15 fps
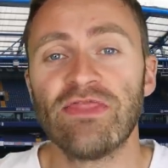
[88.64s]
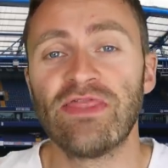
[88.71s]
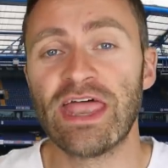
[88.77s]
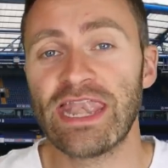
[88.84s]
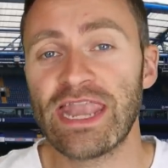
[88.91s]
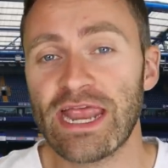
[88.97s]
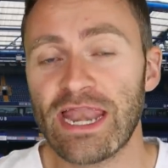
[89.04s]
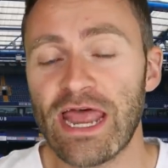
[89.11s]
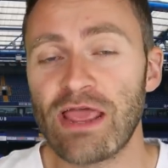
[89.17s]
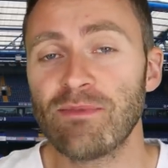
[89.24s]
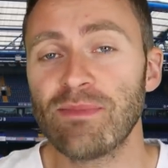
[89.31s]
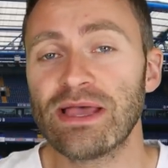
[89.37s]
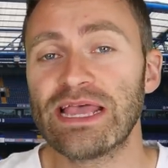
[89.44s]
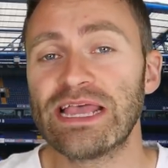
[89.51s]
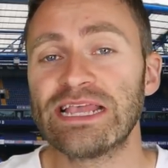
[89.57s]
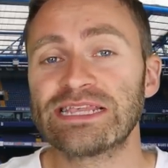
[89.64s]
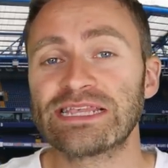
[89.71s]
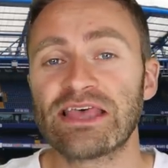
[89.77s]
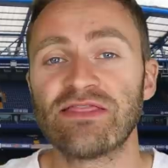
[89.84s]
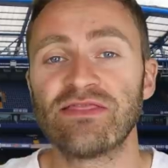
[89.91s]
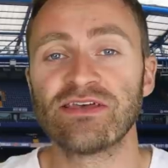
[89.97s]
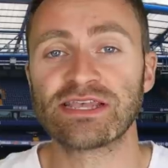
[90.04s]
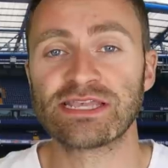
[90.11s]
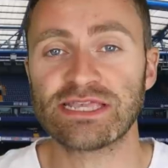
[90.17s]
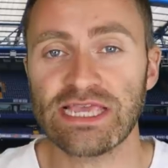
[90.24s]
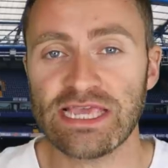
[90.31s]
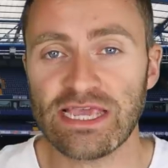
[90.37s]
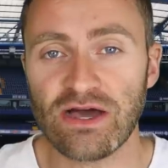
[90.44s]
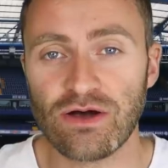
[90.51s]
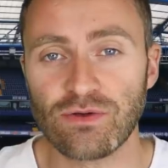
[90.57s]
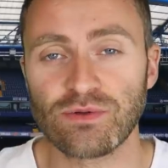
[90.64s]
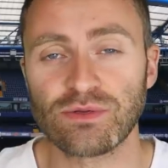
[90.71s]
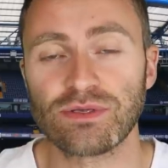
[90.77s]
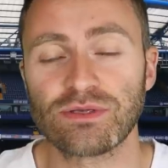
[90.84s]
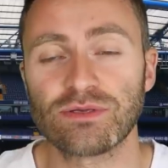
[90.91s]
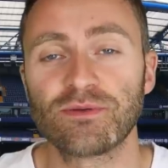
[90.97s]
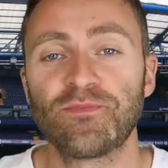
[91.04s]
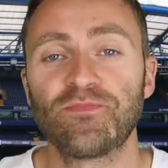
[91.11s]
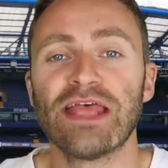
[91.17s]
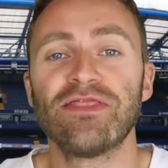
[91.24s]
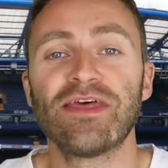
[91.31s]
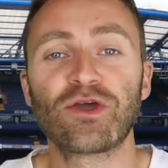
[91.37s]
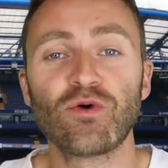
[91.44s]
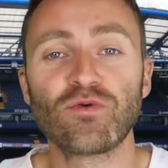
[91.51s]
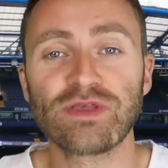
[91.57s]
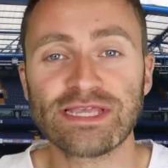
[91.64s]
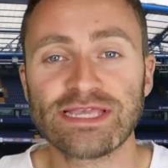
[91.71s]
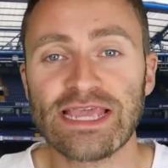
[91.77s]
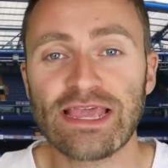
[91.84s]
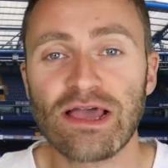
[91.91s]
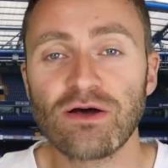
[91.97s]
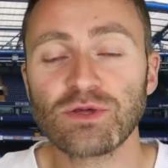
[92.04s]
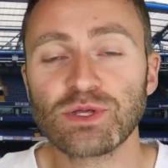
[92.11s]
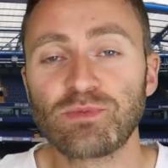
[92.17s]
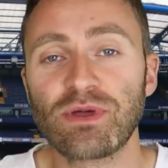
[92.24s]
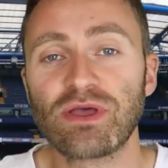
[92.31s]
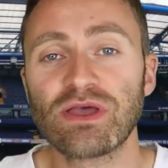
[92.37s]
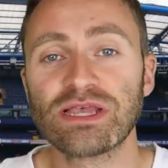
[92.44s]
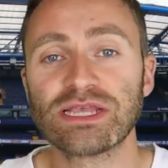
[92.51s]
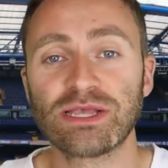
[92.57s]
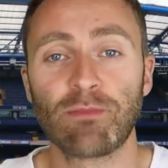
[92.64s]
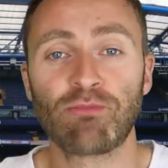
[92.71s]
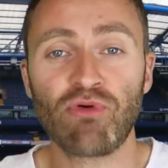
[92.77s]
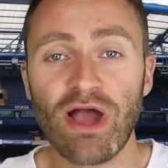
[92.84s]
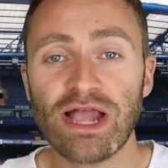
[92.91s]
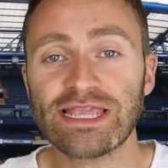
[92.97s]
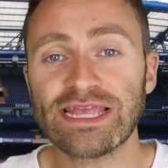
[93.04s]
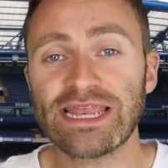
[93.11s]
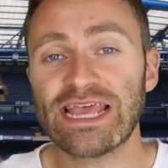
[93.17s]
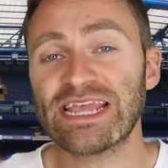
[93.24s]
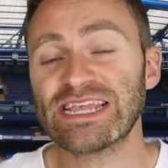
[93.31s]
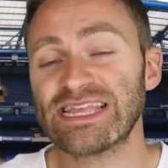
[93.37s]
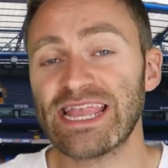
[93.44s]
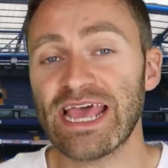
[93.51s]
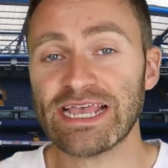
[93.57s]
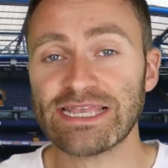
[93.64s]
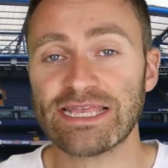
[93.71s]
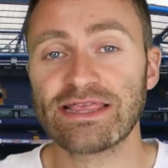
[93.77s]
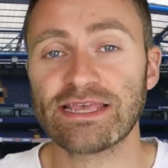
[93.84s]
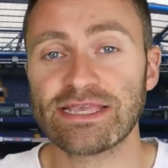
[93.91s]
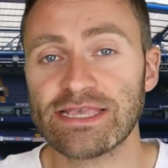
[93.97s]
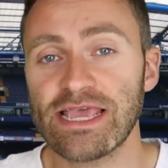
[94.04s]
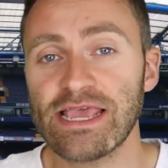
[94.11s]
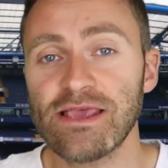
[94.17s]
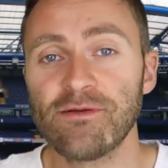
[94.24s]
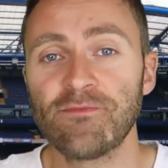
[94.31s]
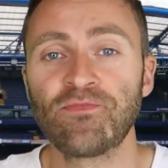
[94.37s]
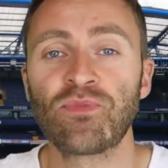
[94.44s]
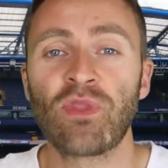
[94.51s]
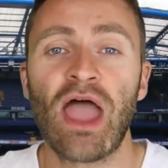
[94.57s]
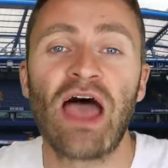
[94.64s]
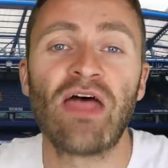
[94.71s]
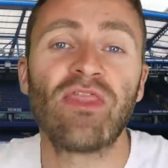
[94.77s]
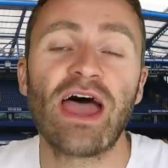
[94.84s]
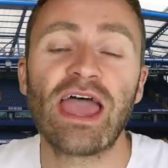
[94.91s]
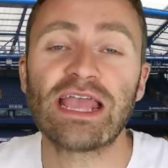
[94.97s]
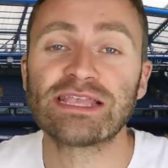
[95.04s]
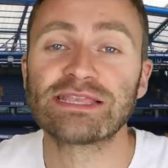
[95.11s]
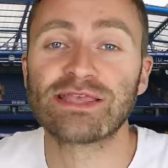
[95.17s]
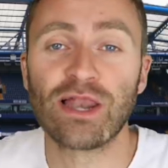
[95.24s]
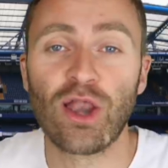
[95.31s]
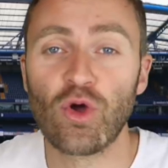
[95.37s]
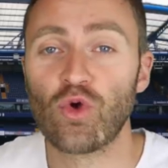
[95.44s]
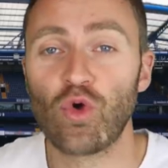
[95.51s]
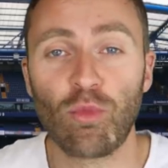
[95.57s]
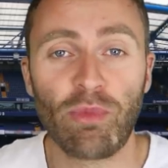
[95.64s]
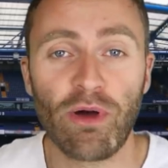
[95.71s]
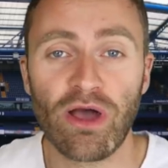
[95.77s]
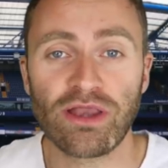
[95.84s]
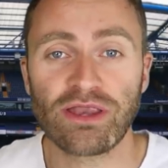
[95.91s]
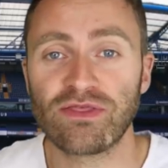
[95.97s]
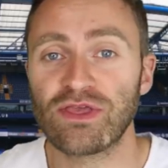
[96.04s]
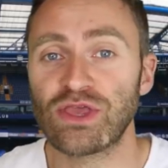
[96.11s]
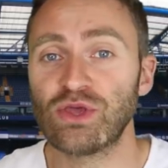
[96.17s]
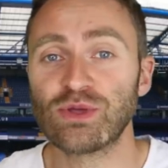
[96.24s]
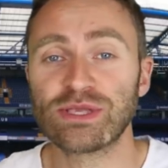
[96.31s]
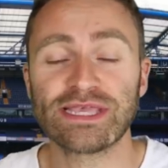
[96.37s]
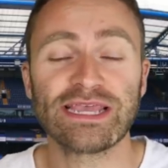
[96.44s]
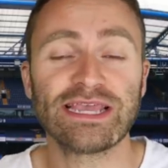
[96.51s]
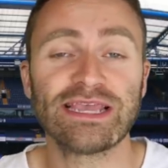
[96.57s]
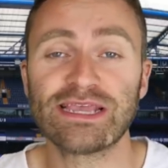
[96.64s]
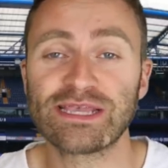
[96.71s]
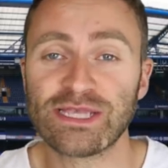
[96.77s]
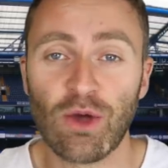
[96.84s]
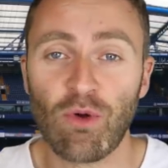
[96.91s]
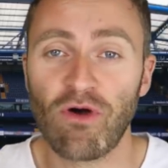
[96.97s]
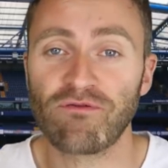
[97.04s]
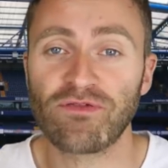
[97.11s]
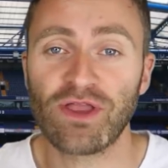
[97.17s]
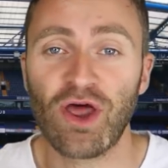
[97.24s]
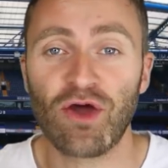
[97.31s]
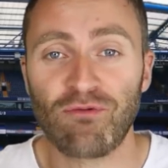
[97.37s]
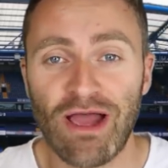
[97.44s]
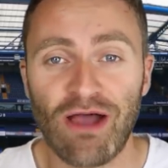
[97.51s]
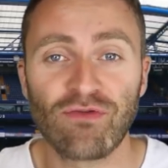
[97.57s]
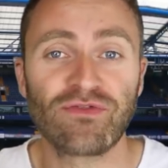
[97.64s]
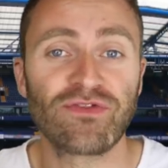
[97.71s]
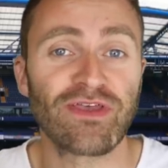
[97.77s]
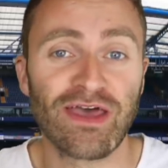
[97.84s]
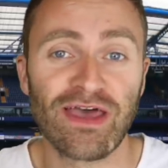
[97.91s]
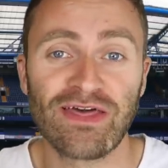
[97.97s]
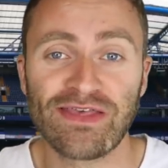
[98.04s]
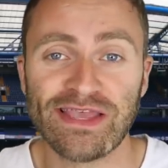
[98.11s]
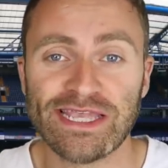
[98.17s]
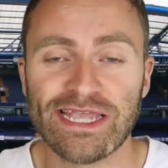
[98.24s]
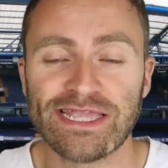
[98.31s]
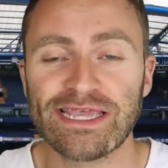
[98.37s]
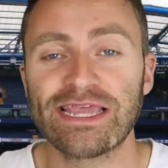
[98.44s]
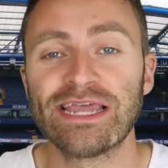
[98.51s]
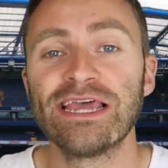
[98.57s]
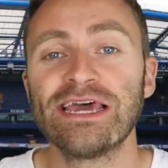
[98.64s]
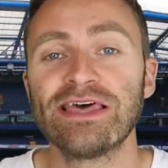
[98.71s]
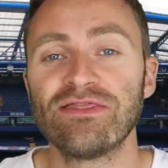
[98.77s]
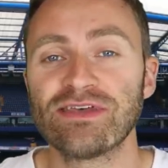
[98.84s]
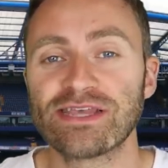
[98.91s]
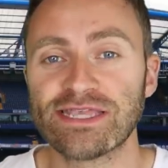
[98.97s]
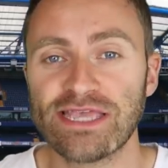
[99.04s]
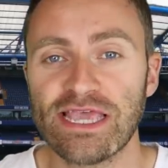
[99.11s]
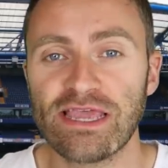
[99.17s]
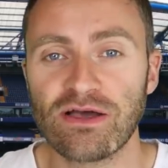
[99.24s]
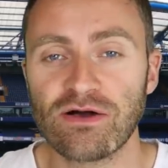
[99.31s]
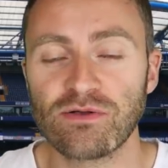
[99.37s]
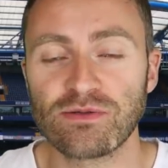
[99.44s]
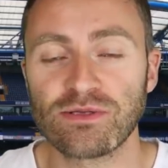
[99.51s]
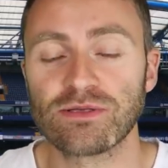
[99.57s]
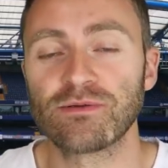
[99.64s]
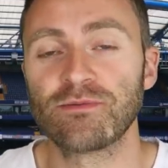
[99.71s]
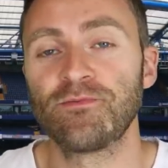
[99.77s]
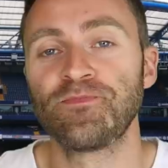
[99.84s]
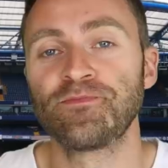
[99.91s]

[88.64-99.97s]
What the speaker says: Their nickname is the Seagulls. They're called the Seagulls because Brighton is next to the sea, and that is the local bird that you see so often around the city, the Seagulls.